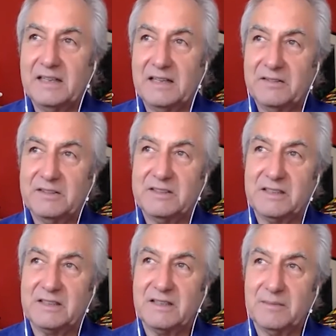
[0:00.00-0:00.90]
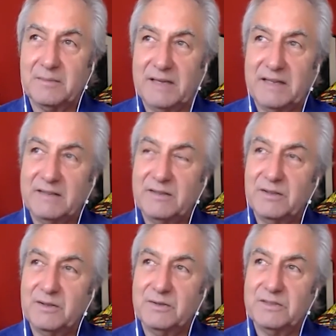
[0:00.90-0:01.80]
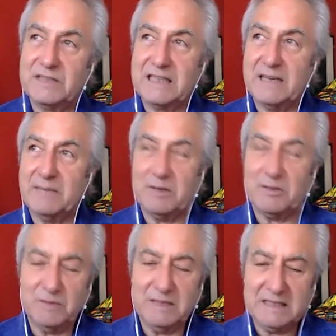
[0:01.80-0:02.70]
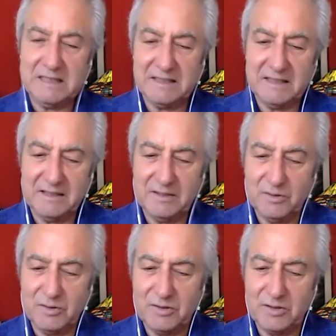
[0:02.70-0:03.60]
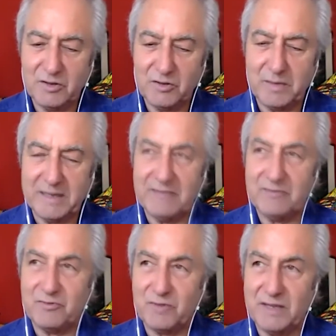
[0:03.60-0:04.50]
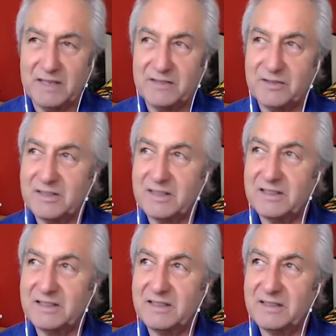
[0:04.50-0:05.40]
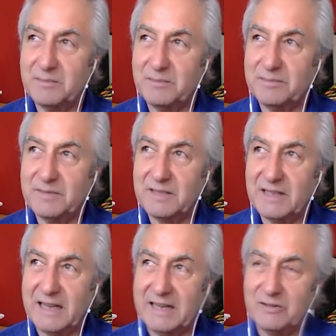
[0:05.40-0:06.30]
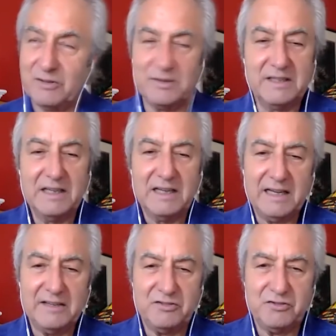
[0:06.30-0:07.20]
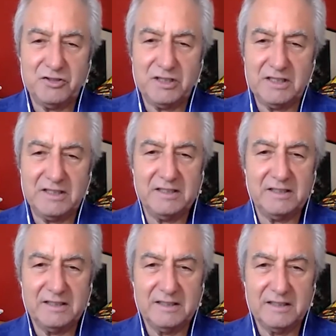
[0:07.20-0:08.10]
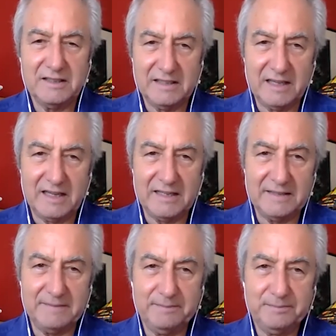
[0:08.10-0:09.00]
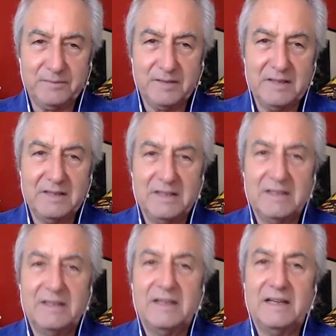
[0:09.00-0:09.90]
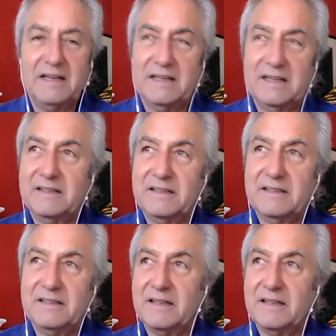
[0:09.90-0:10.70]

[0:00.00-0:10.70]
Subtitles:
Now there's a man who just came out recently who goes by the phrase or the handle SG Anon, and